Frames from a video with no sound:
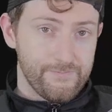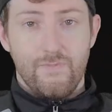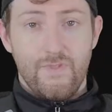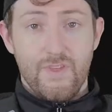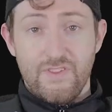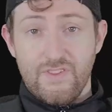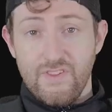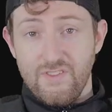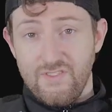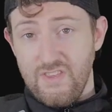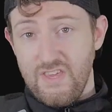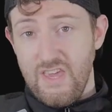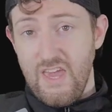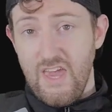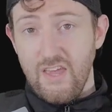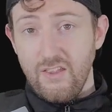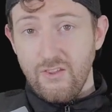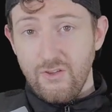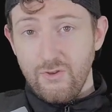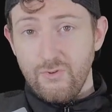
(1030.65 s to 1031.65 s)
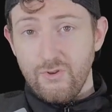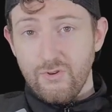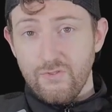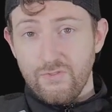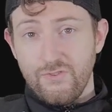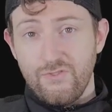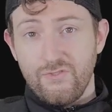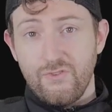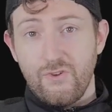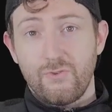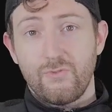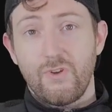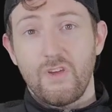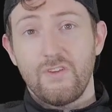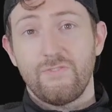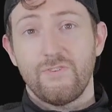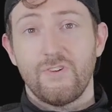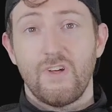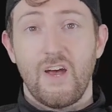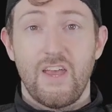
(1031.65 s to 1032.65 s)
This is the Halo Nerf assault rifle.